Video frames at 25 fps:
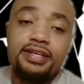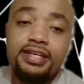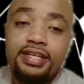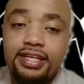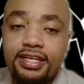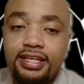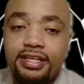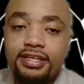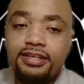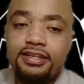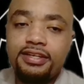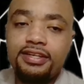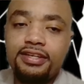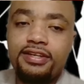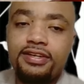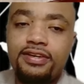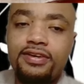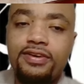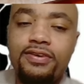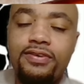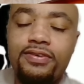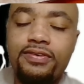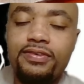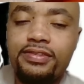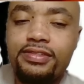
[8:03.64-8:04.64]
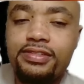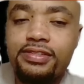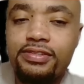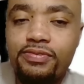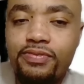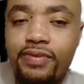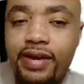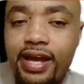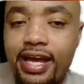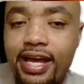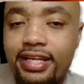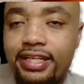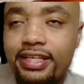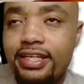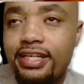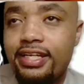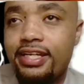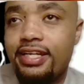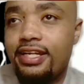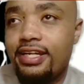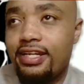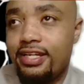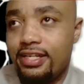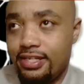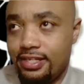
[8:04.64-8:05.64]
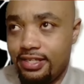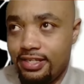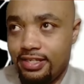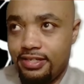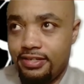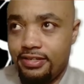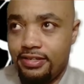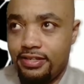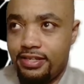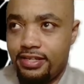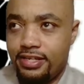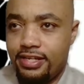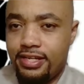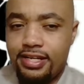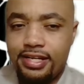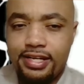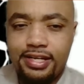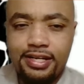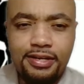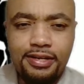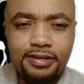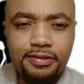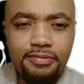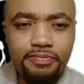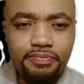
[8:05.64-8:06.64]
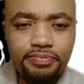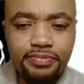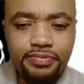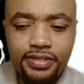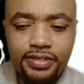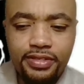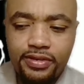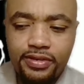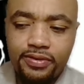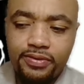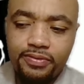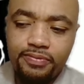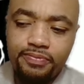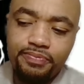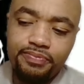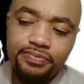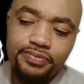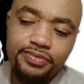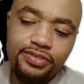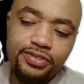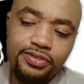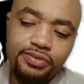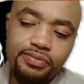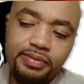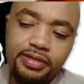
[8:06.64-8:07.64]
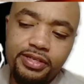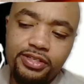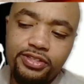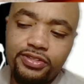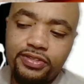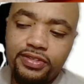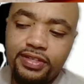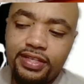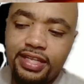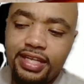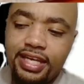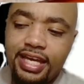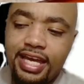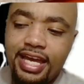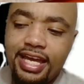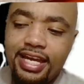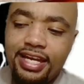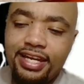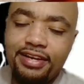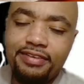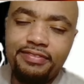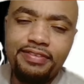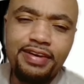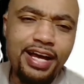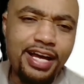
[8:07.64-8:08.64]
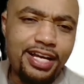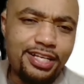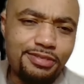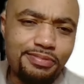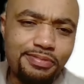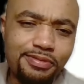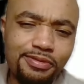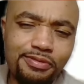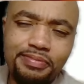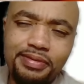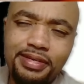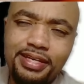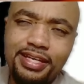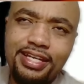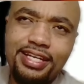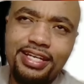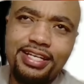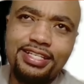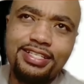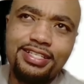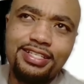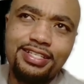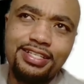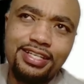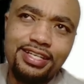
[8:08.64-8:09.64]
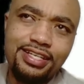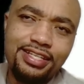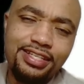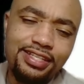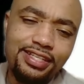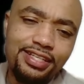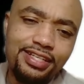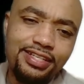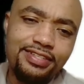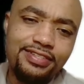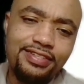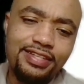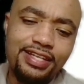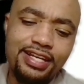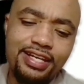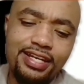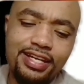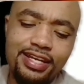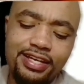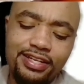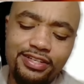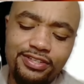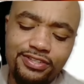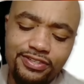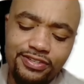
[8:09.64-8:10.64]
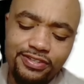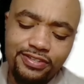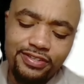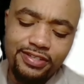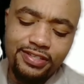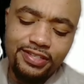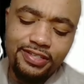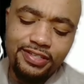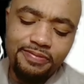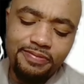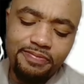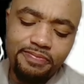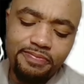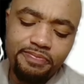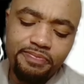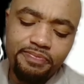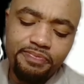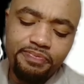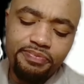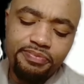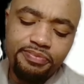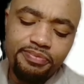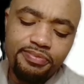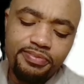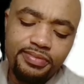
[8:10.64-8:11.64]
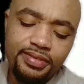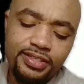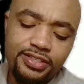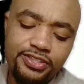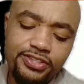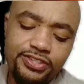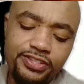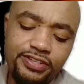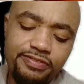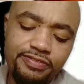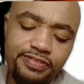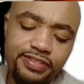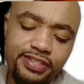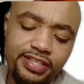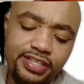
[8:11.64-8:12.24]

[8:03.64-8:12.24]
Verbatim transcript: and, you know, rally, um, you know, to make sure that they had enough hospital beds and, and things of that nature. And shifting